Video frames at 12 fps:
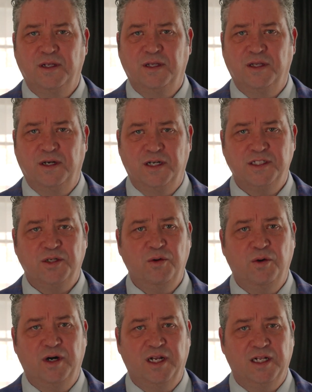There is
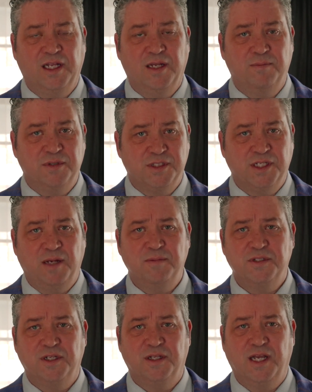accordingly a
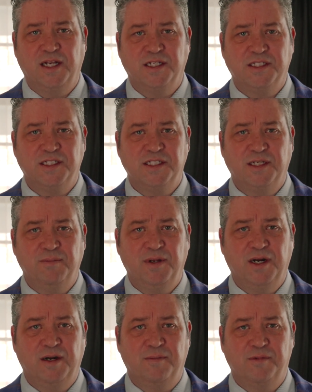presumption that existing parenting